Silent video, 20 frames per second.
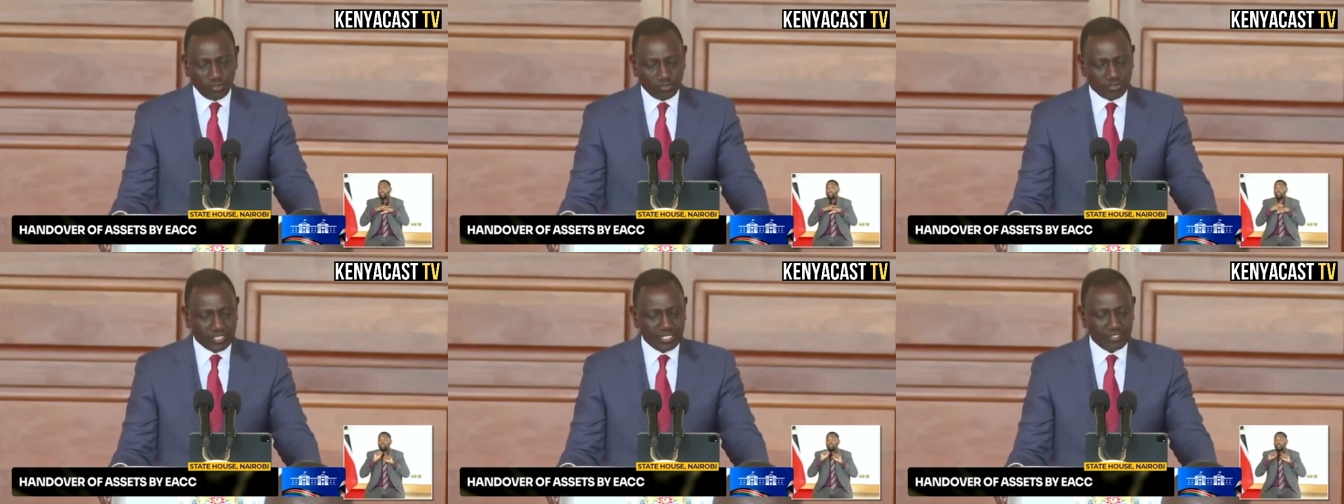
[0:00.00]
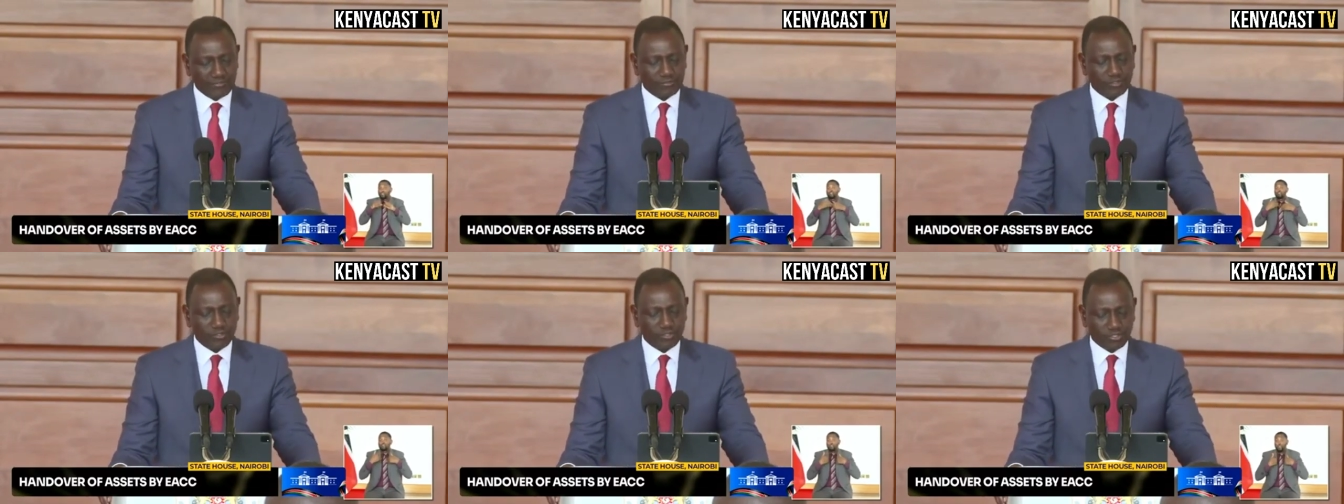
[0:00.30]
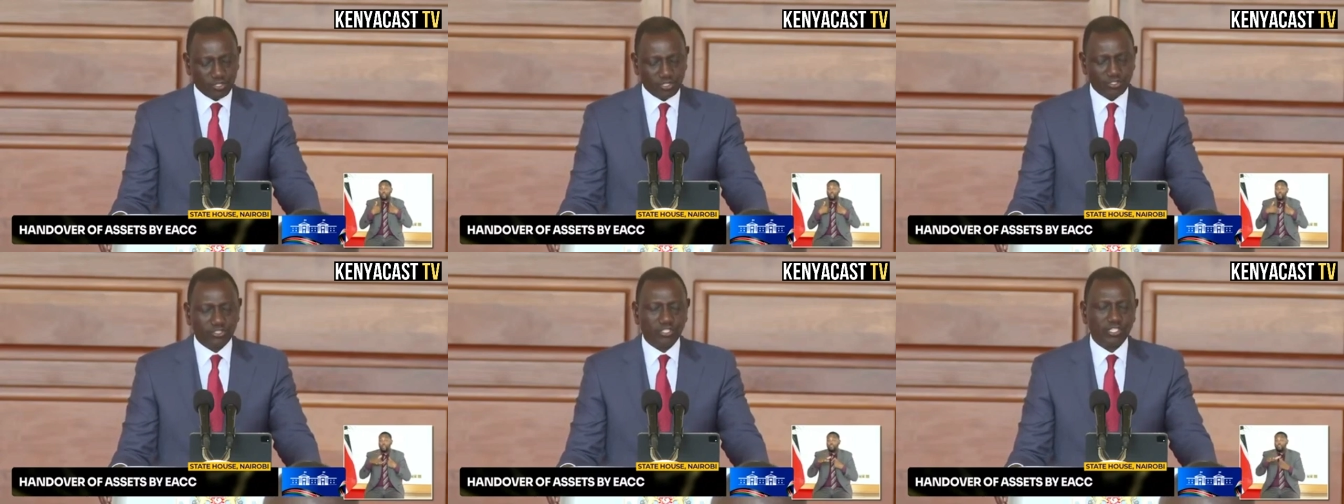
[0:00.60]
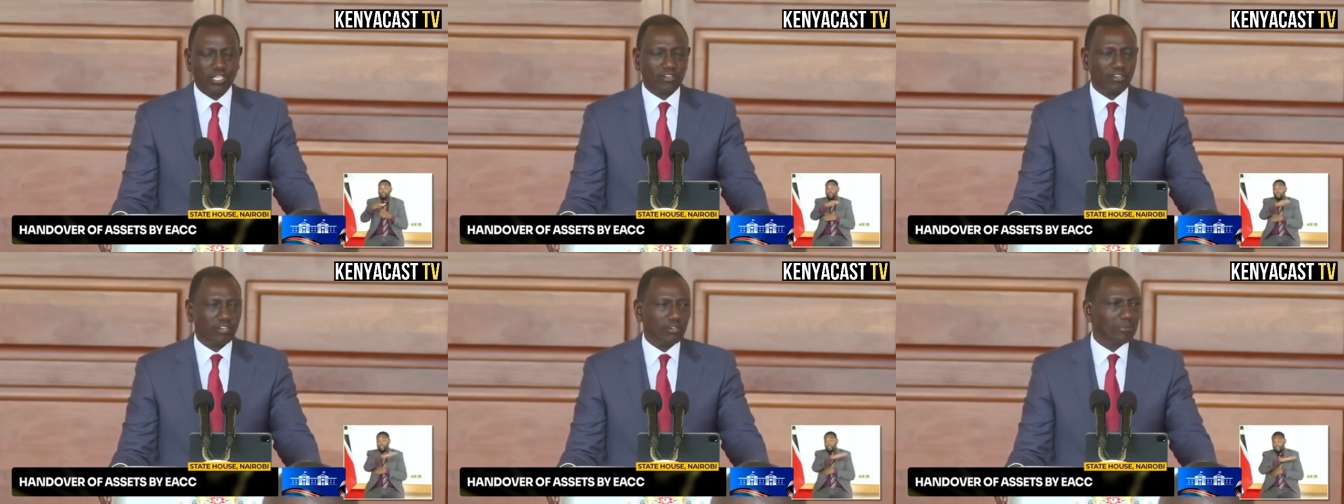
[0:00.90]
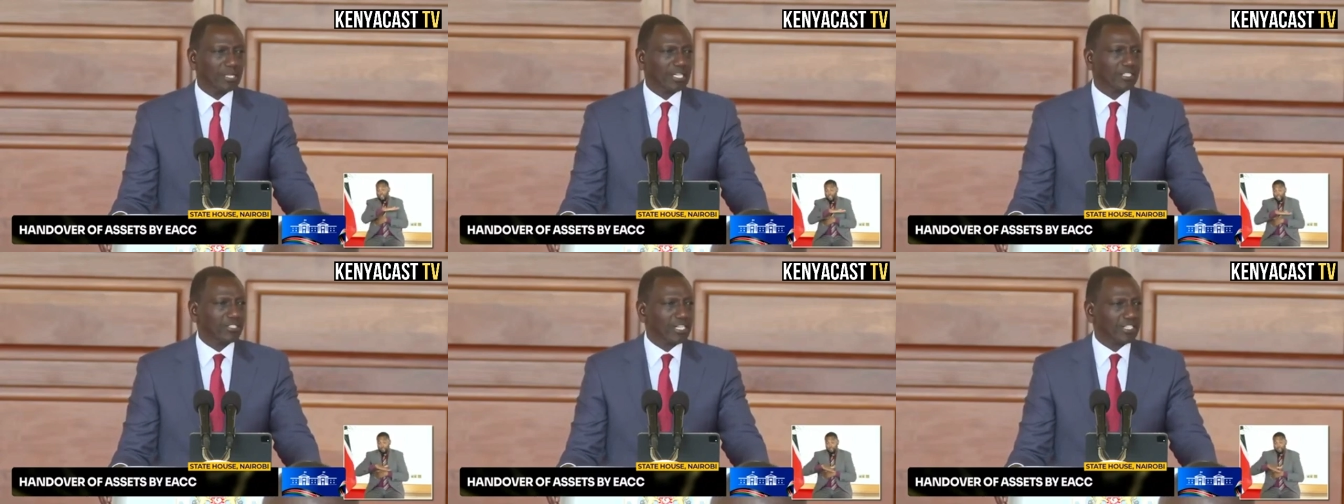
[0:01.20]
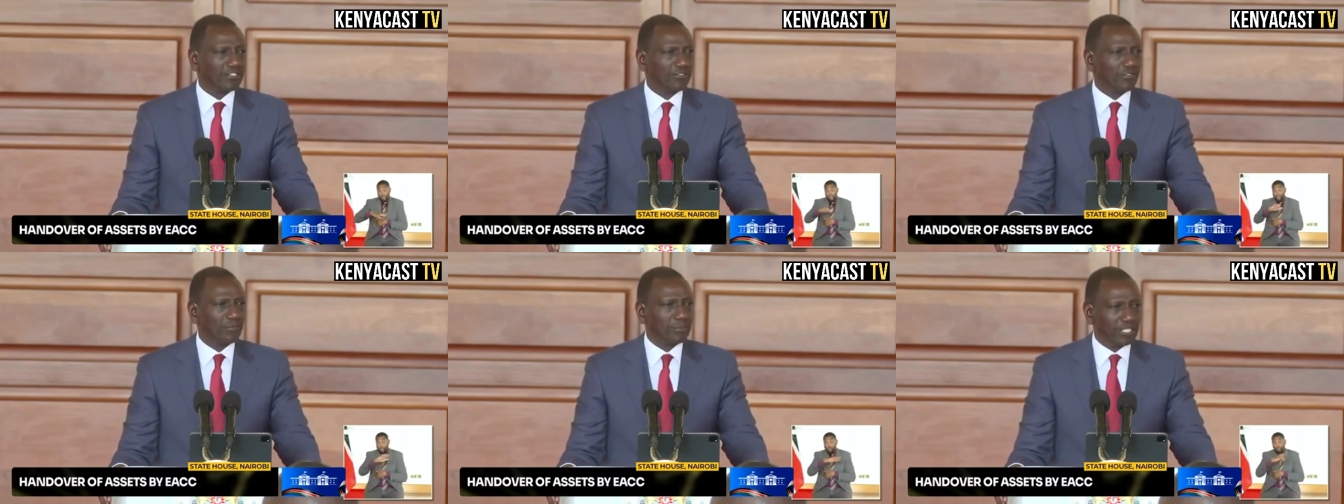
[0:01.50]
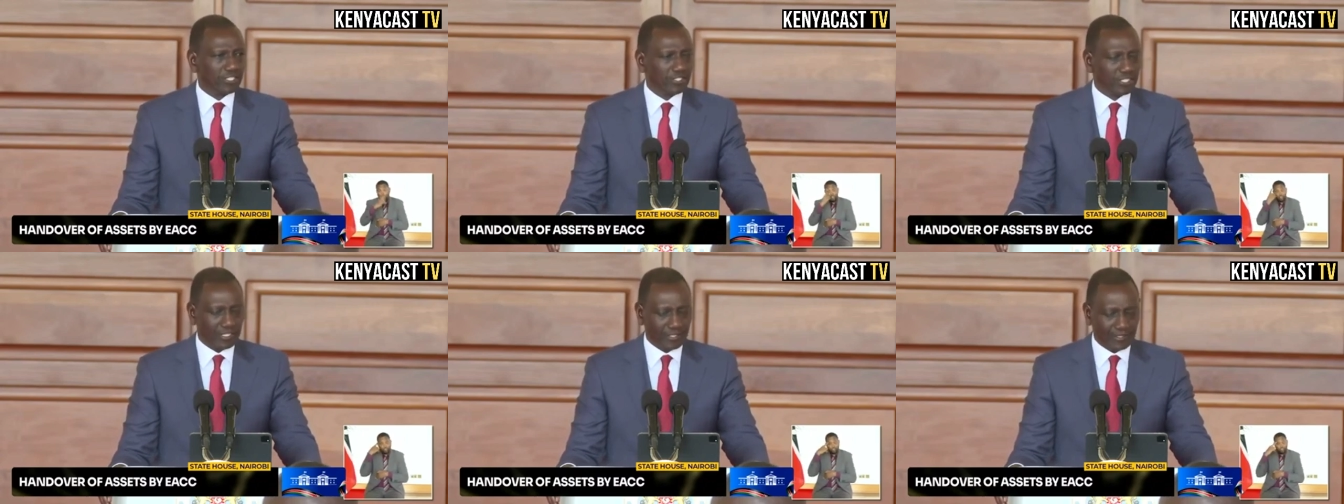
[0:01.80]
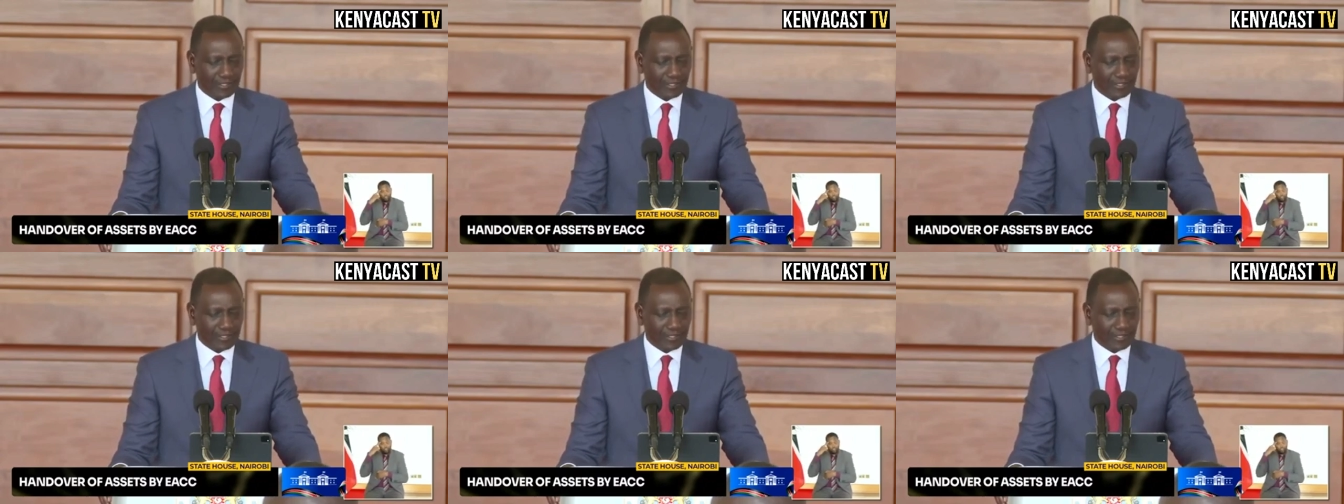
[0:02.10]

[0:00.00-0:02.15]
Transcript: conducive to socio-economic transformation. transformation.